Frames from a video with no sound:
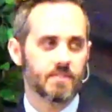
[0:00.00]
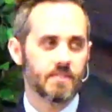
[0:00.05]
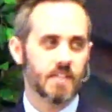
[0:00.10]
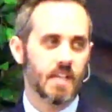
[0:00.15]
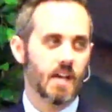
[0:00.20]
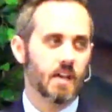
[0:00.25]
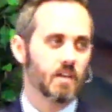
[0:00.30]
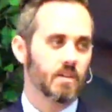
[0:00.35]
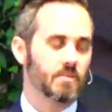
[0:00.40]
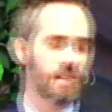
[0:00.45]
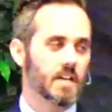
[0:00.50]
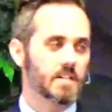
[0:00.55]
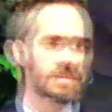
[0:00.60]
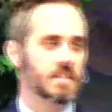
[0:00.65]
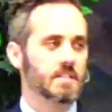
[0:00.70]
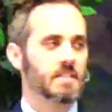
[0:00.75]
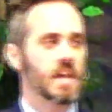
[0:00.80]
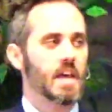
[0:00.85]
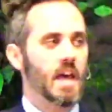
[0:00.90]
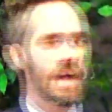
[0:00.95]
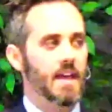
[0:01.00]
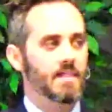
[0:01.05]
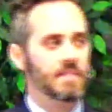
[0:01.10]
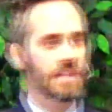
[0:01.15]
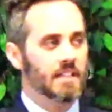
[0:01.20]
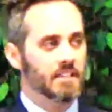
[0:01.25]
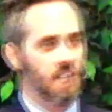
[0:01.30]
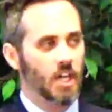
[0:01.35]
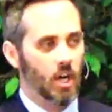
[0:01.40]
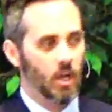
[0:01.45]
sacrifices and
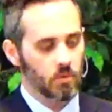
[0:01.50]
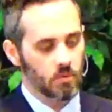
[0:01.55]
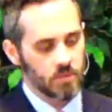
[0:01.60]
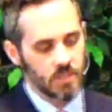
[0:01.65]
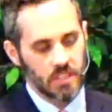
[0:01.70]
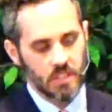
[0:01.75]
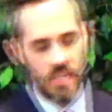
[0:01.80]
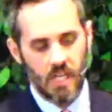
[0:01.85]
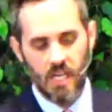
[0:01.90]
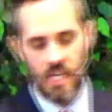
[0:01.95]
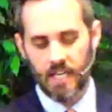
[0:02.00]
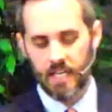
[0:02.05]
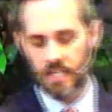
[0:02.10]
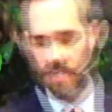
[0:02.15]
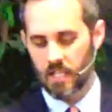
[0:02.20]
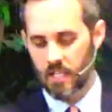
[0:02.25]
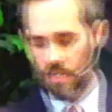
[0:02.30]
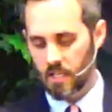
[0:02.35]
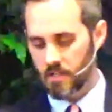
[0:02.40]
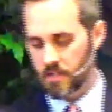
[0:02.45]
they towed the line,